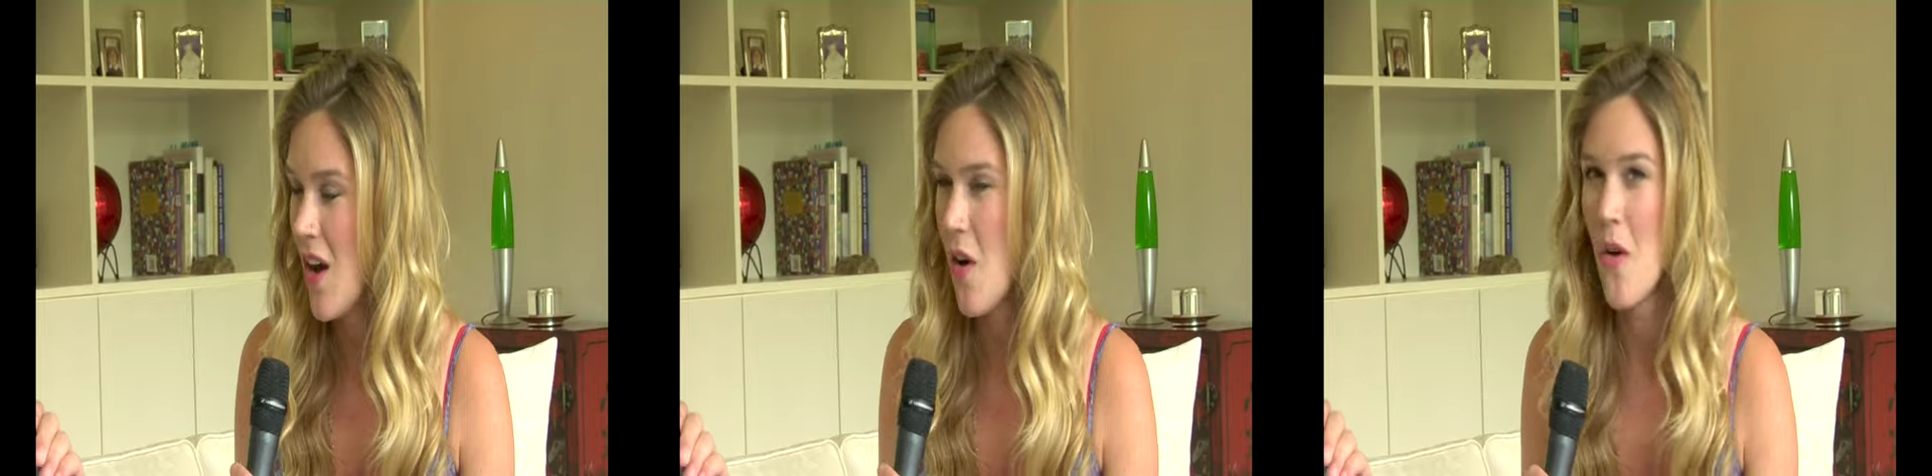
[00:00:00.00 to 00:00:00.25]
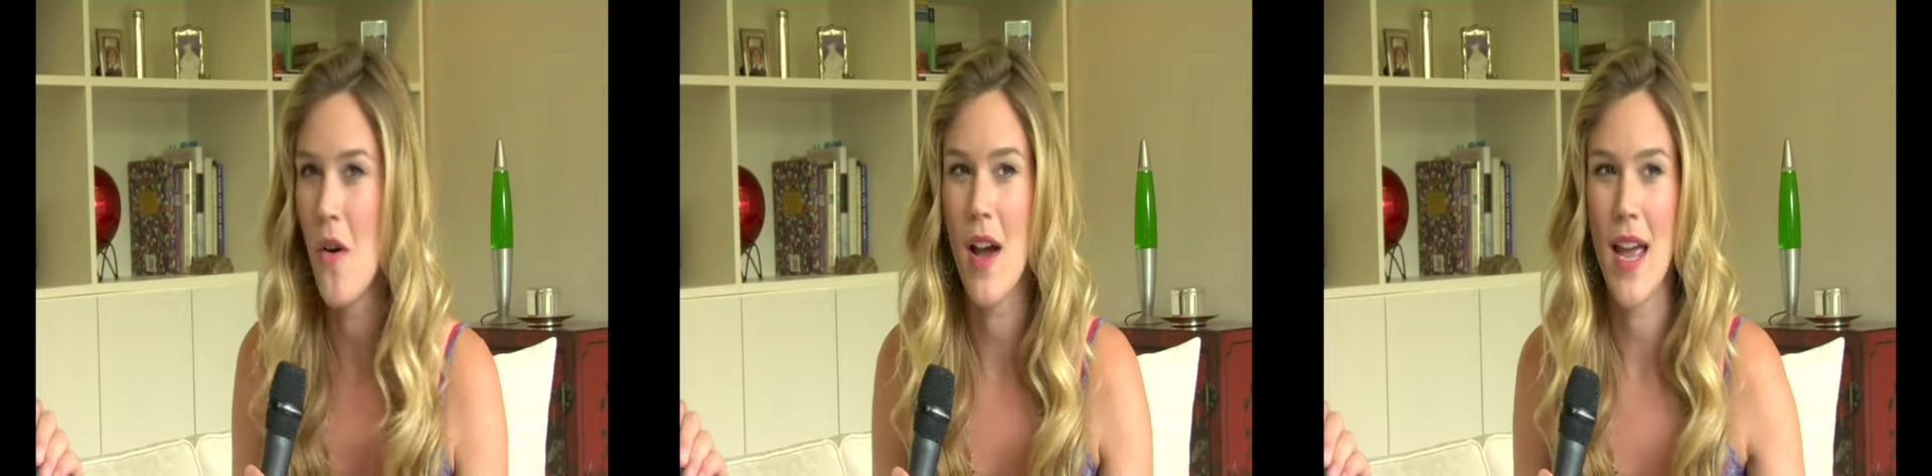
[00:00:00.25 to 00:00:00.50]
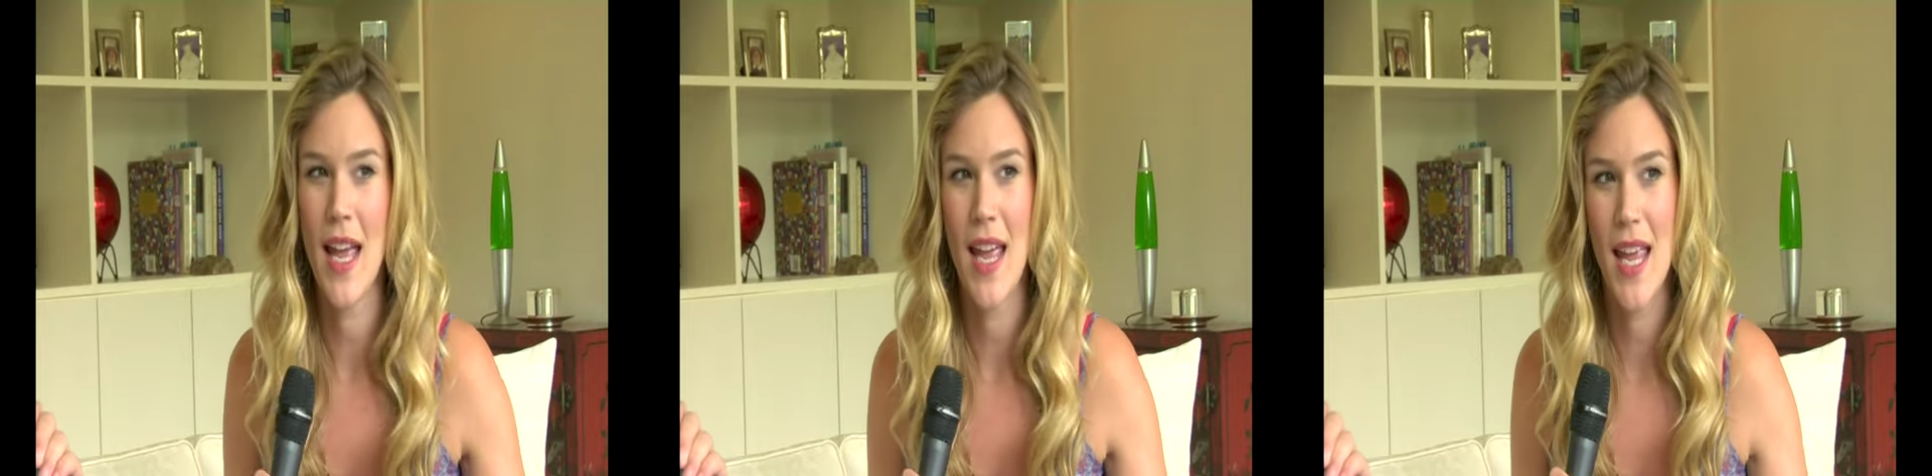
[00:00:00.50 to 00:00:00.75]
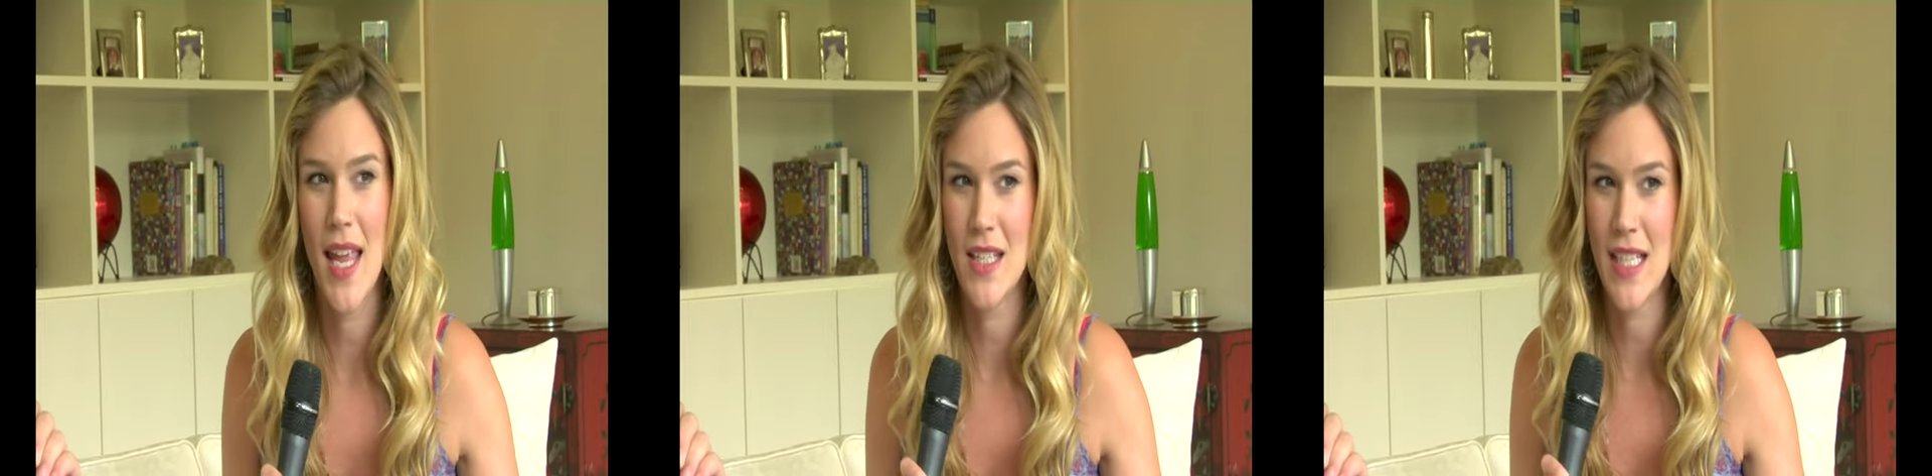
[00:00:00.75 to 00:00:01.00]
Or
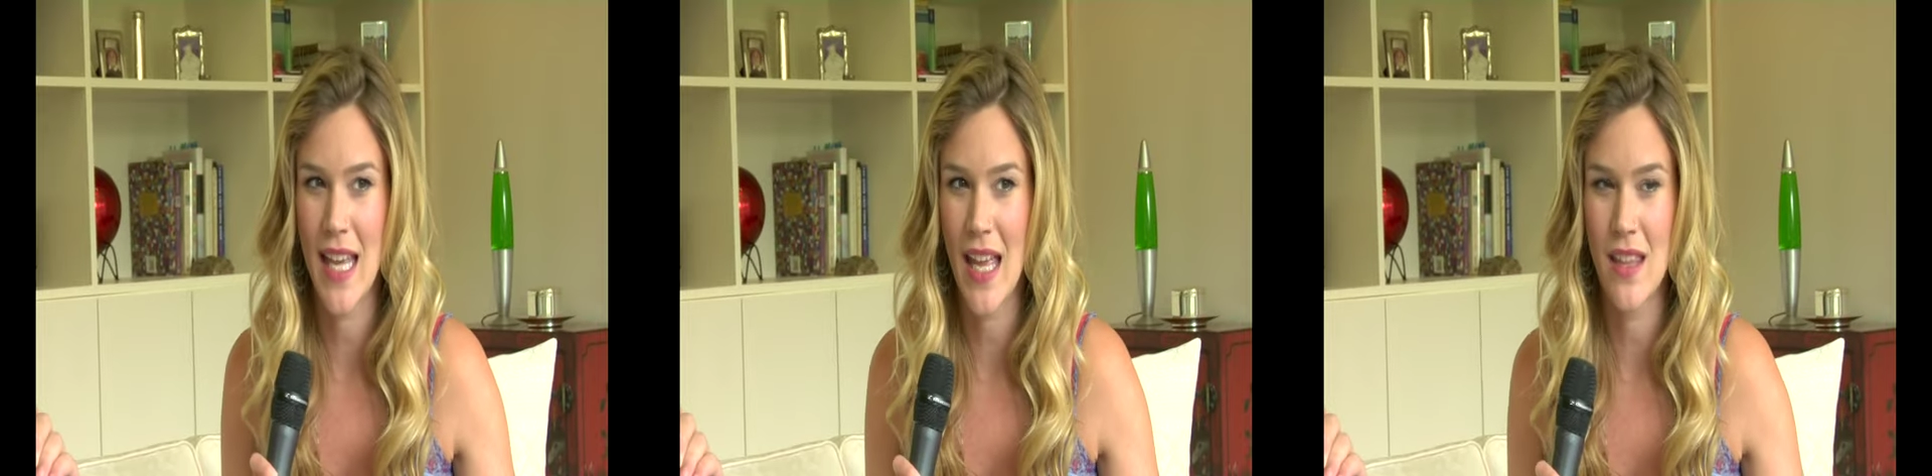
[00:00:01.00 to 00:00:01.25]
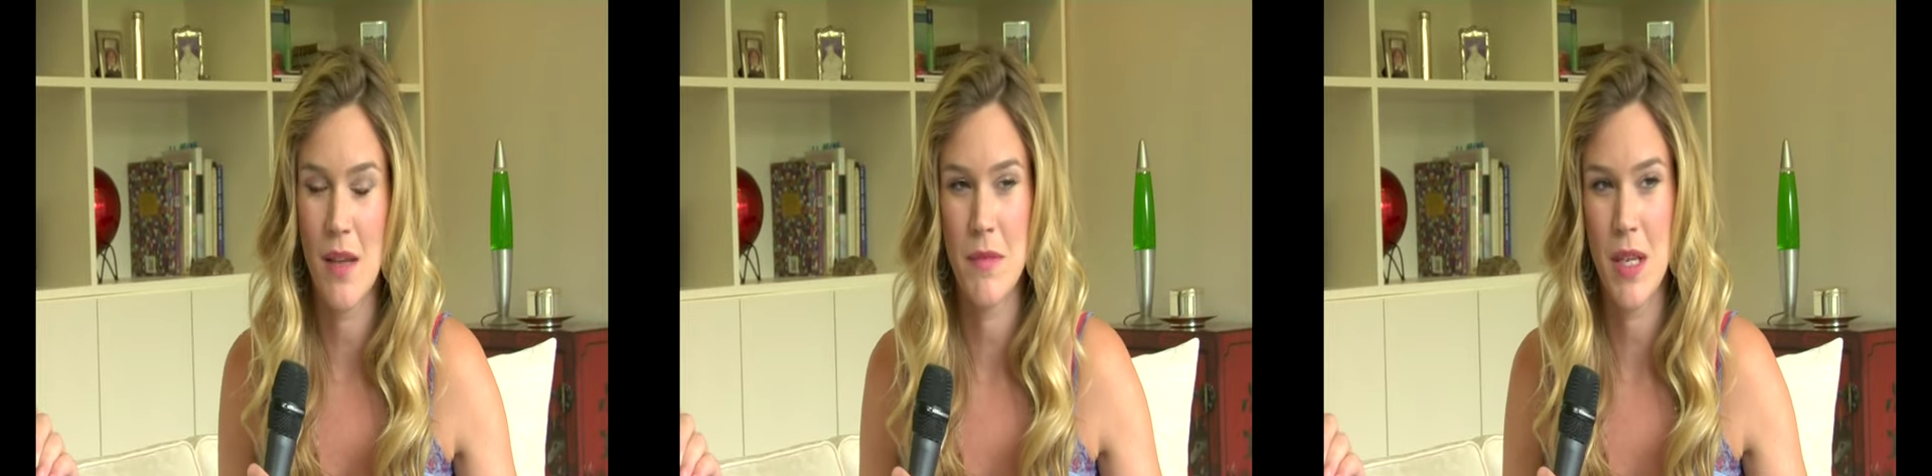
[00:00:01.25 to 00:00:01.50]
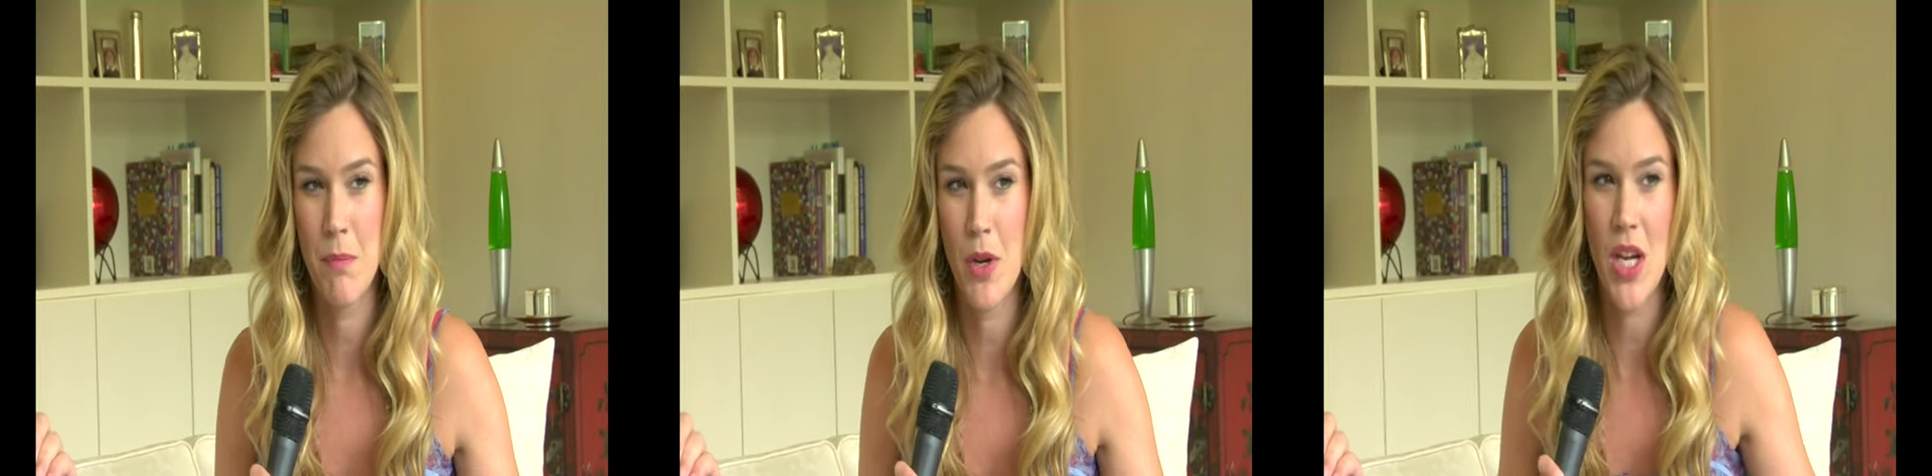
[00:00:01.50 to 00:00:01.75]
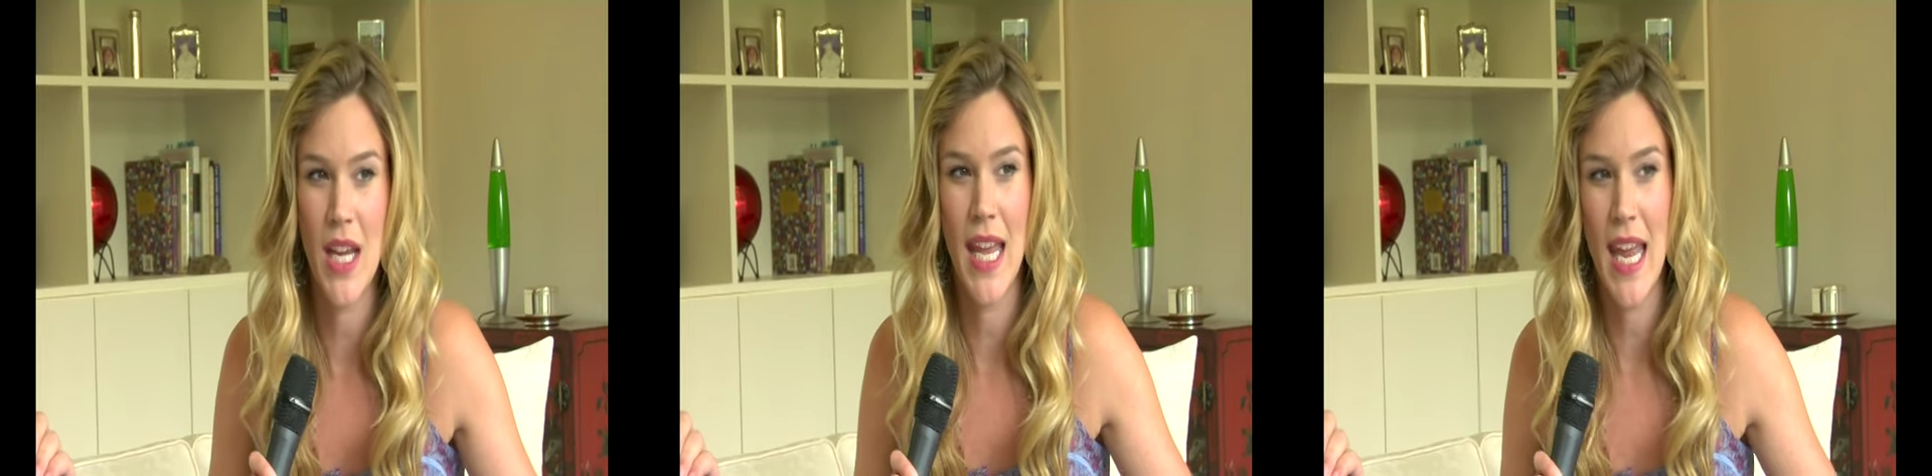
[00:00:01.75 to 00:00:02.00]
to get them to
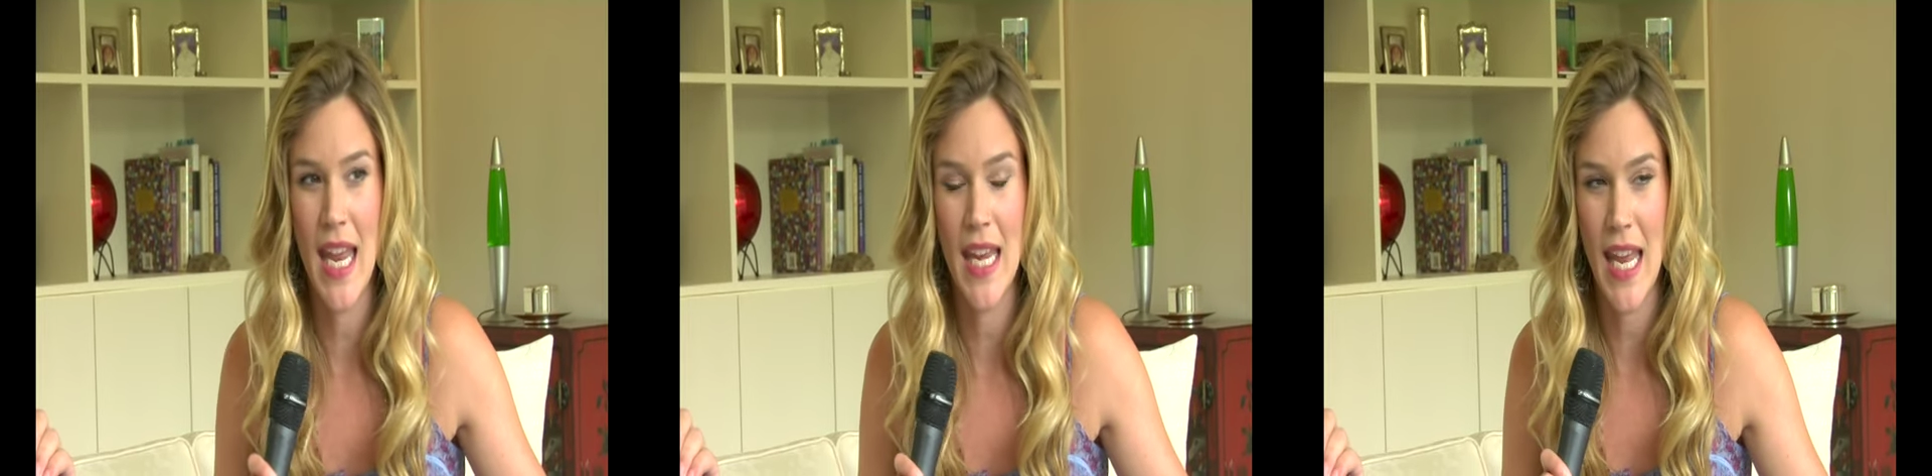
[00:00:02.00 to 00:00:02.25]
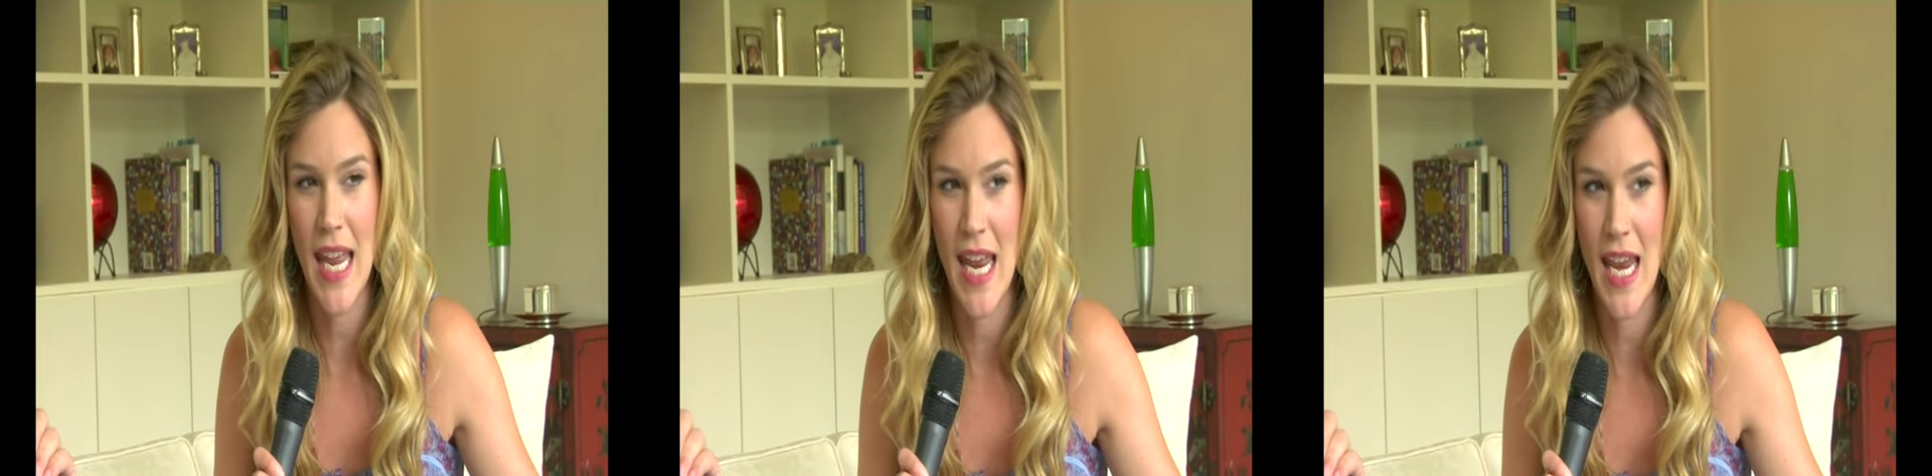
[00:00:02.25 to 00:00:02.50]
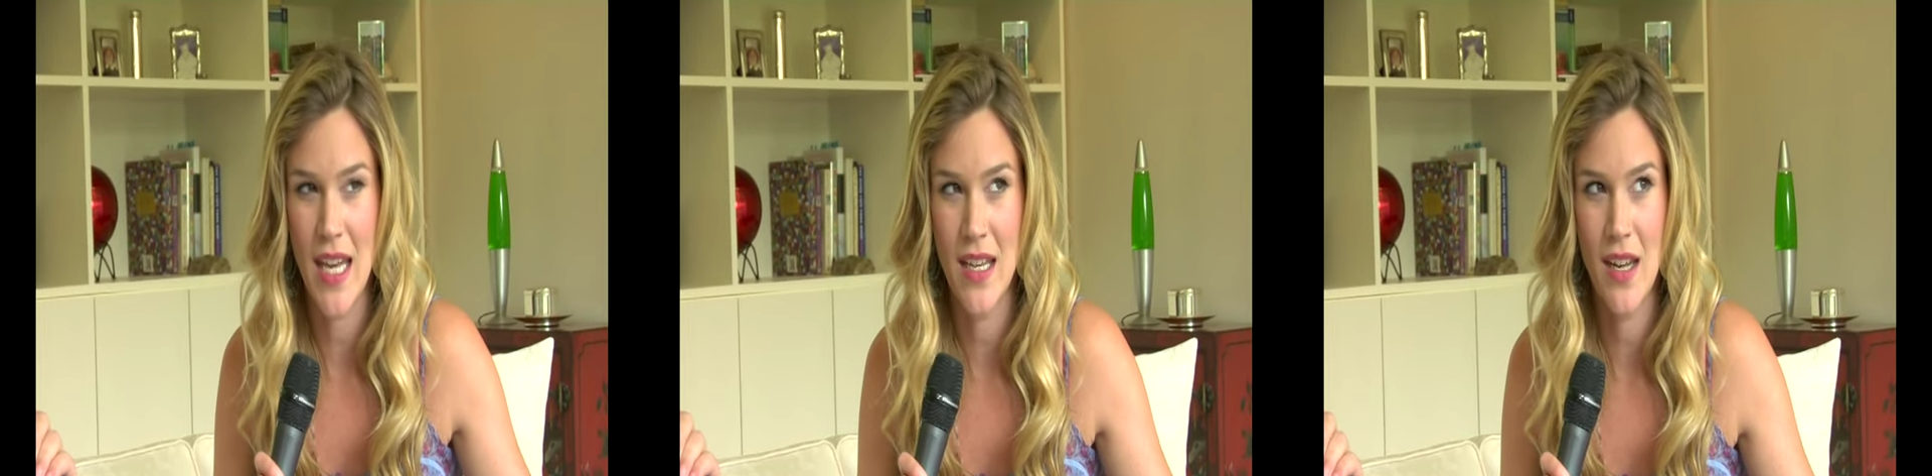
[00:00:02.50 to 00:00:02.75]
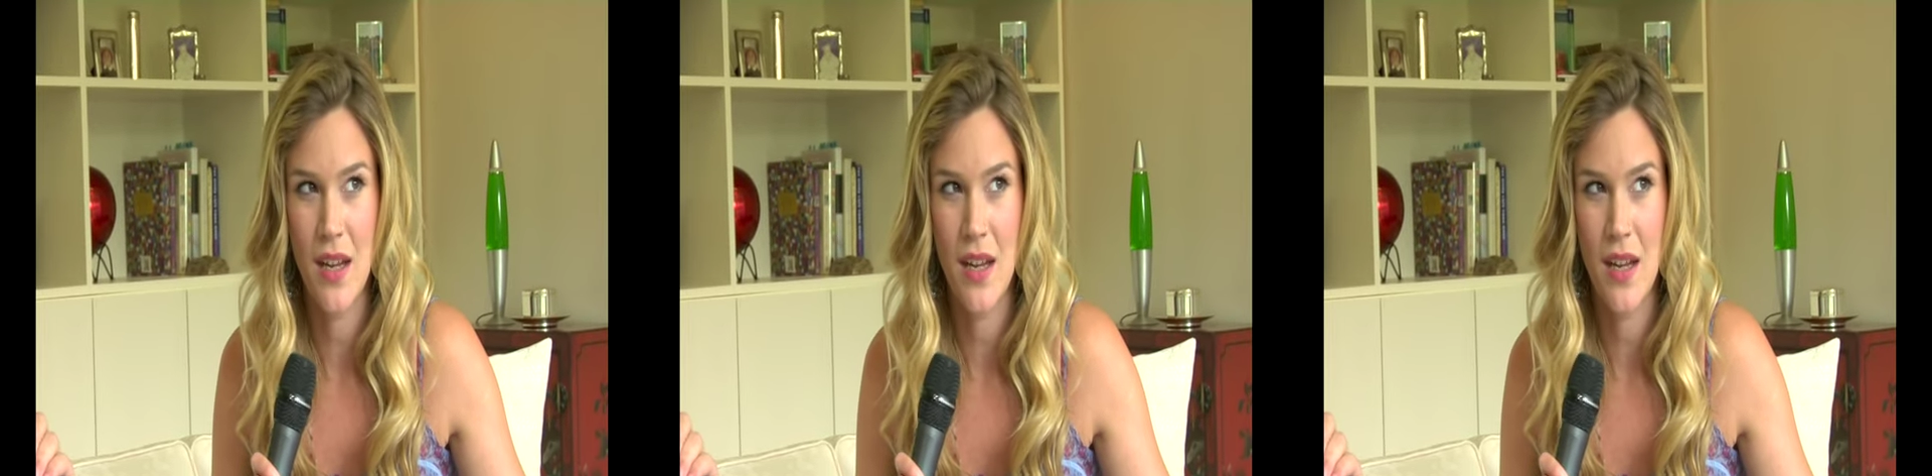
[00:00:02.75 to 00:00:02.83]
book a gig in...